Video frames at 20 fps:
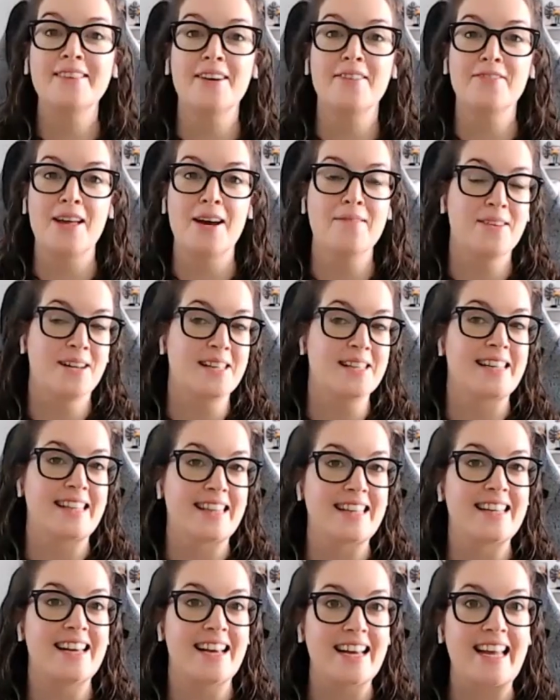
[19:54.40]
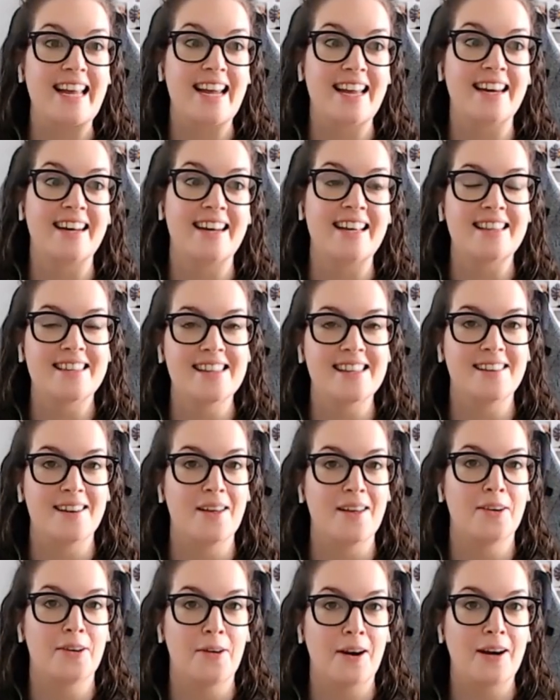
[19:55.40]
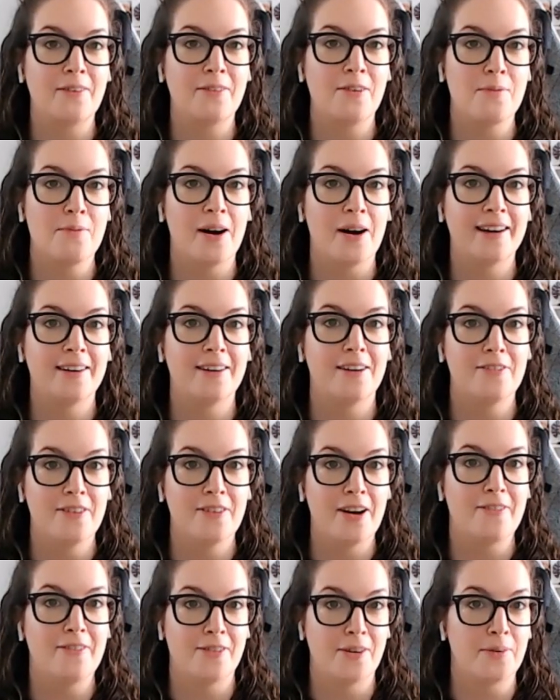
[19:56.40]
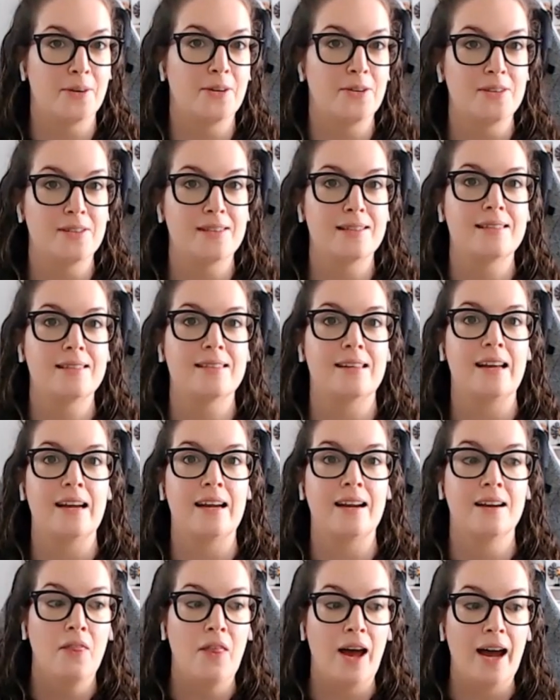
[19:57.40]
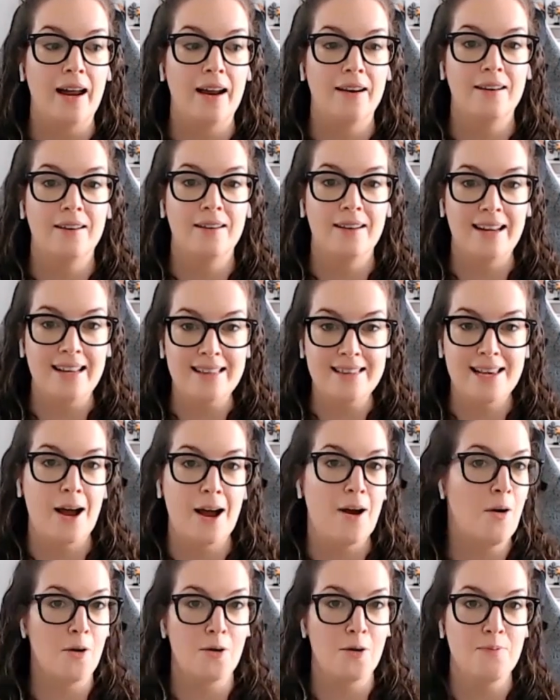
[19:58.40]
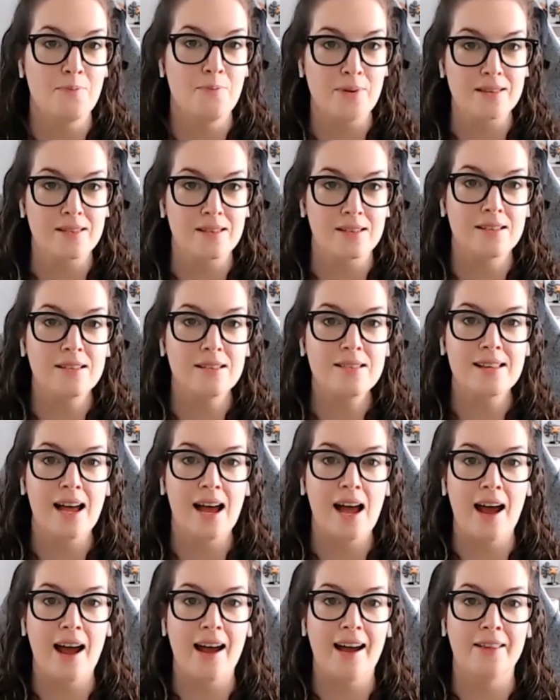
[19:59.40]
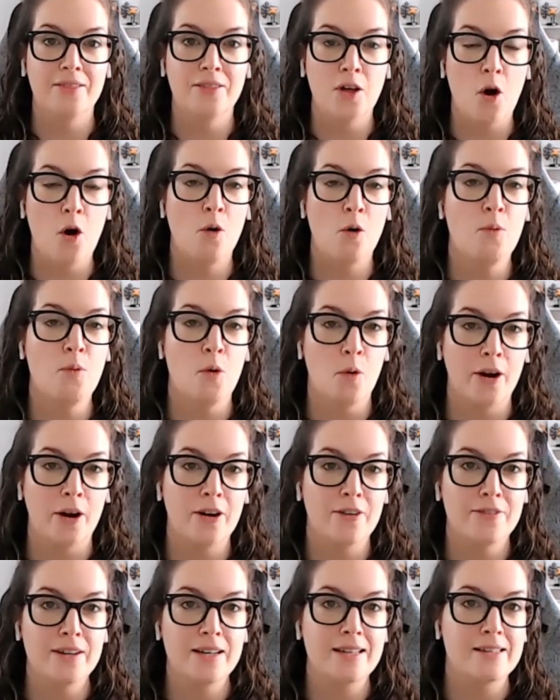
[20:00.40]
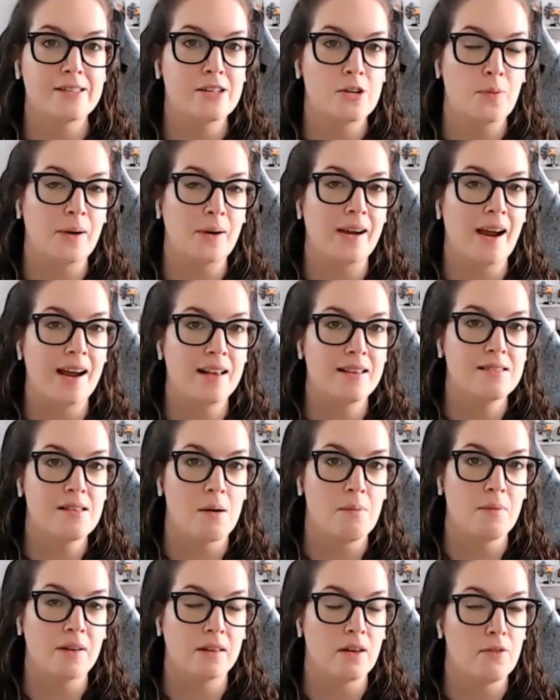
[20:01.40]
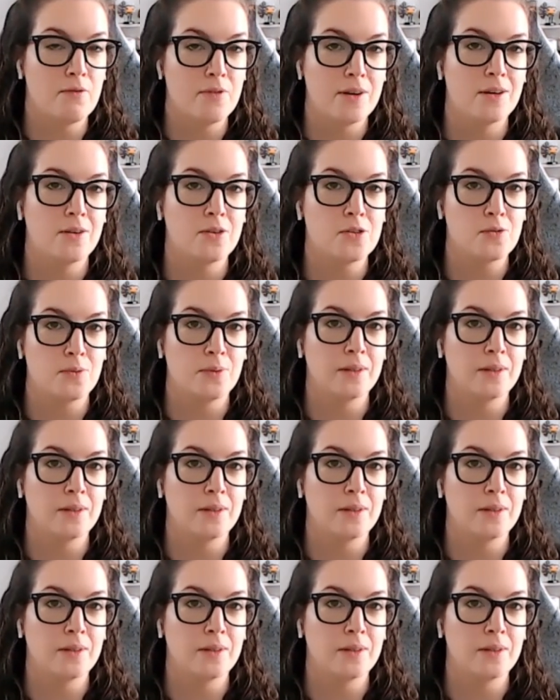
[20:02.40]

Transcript: love that, because I think, again, it's another great reminder for everyone who's listening that it's our own business. And the whole point of it is to create something that feels